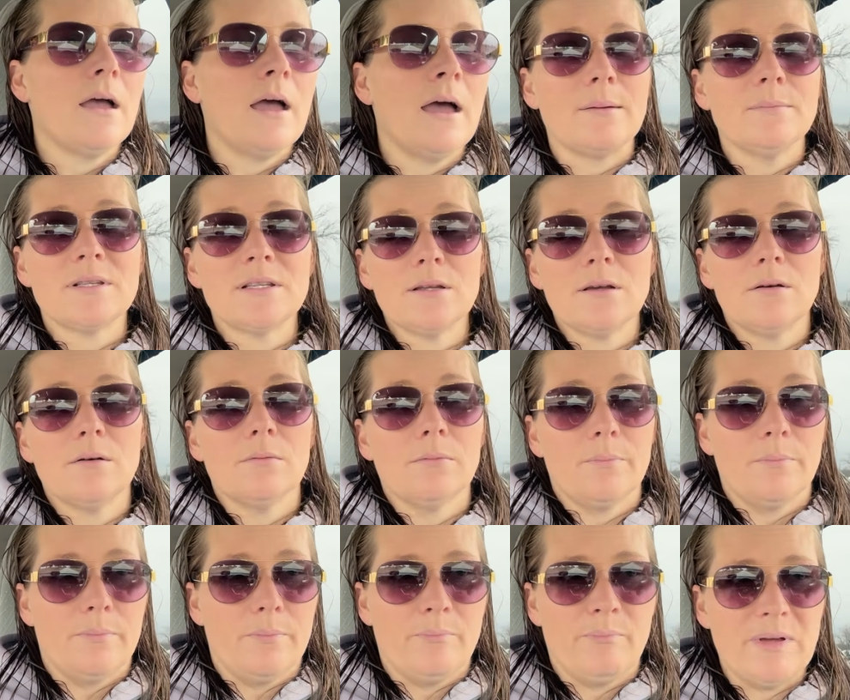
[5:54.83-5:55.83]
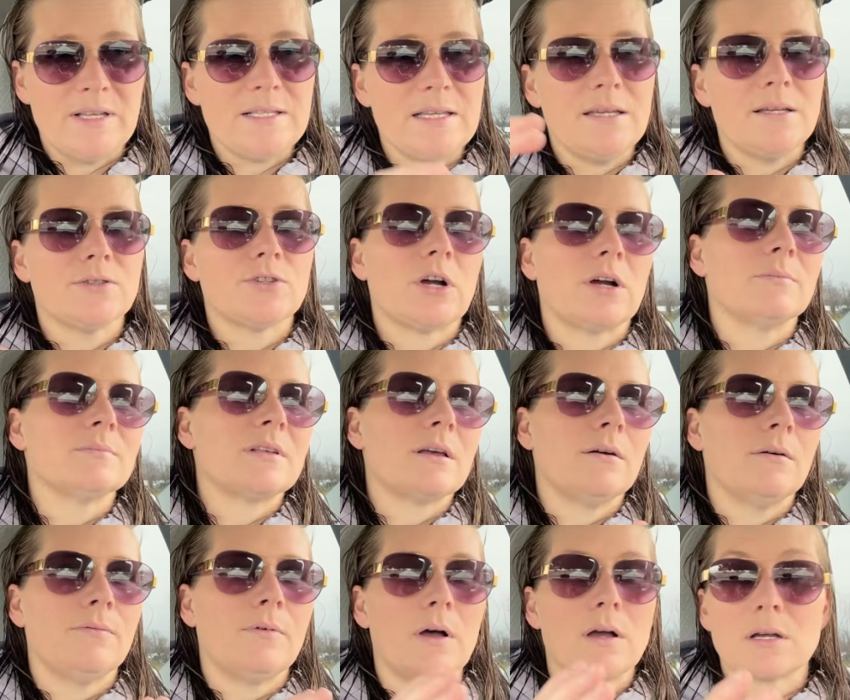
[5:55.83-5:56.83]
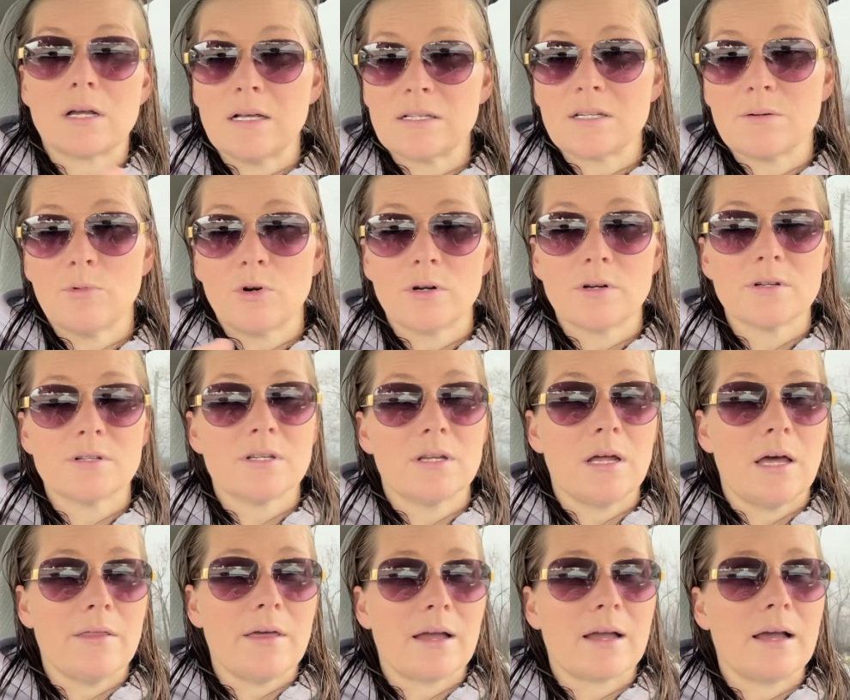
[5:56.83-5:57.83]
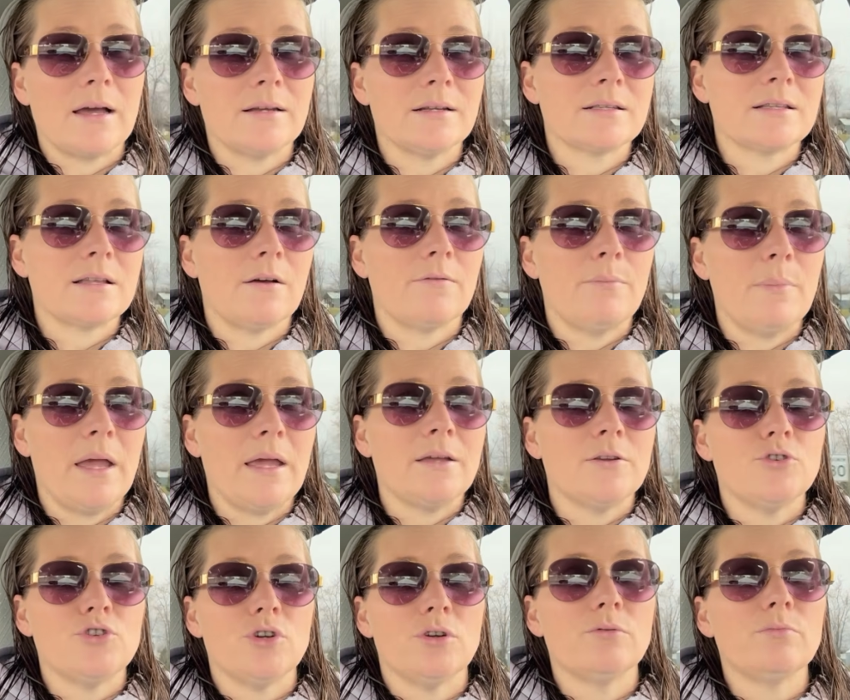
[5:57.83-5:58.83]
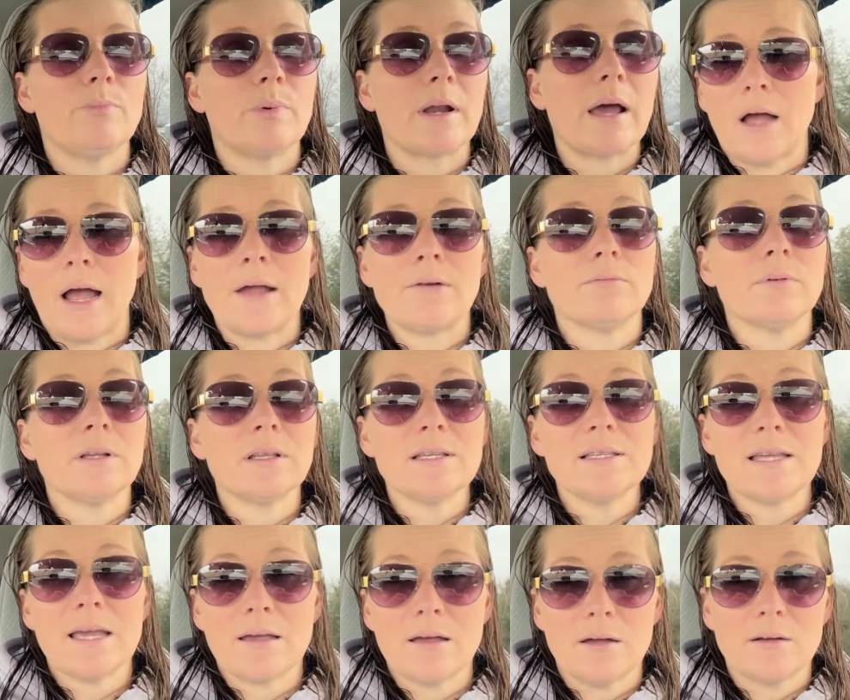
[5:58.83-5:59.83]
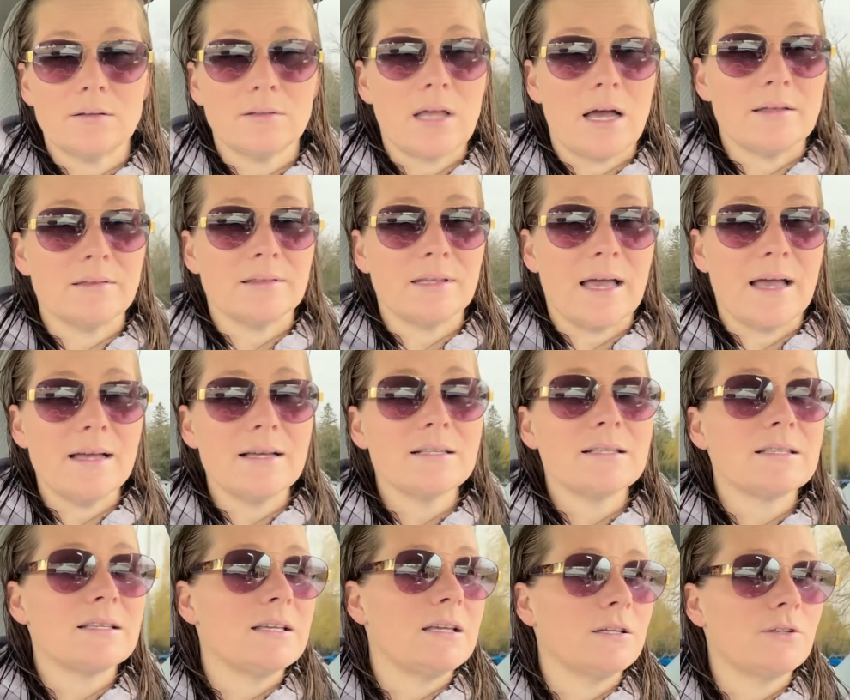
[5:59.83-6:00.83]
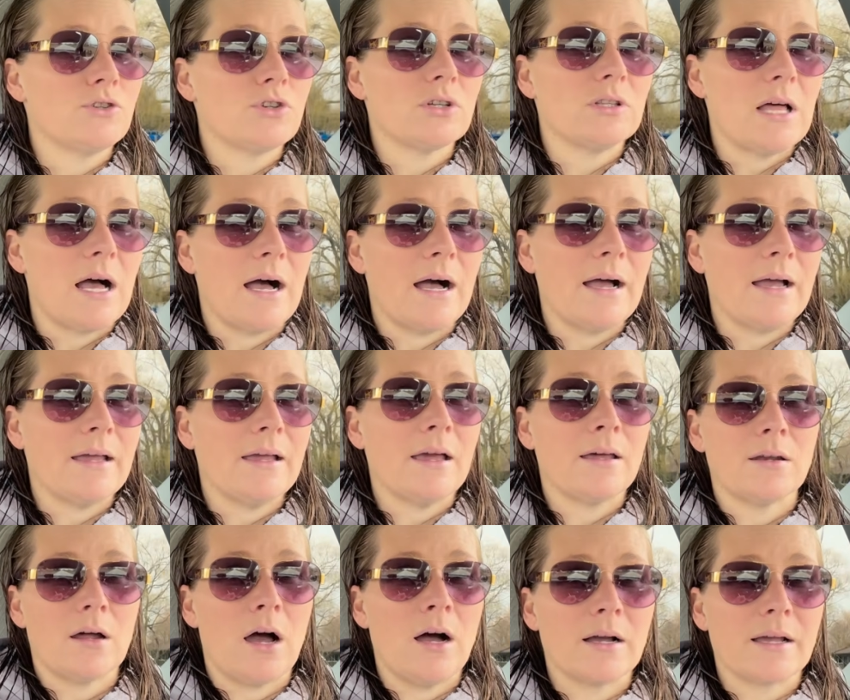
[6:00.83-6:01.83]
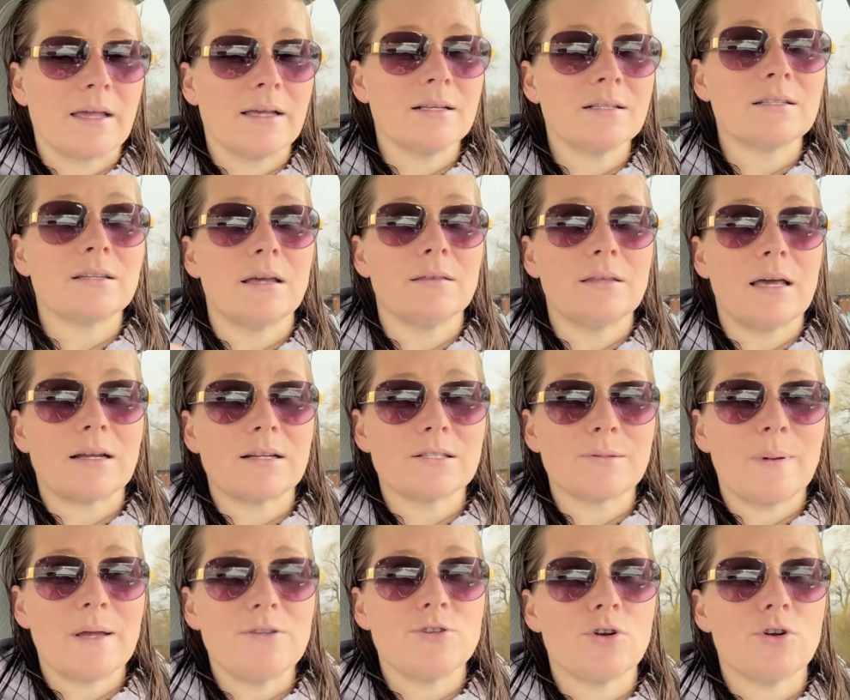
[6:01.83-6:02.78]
I'm still busy in terms of custom orders and all that kind of stuff, May and June, but I really take on a lot less in July and August, and that is by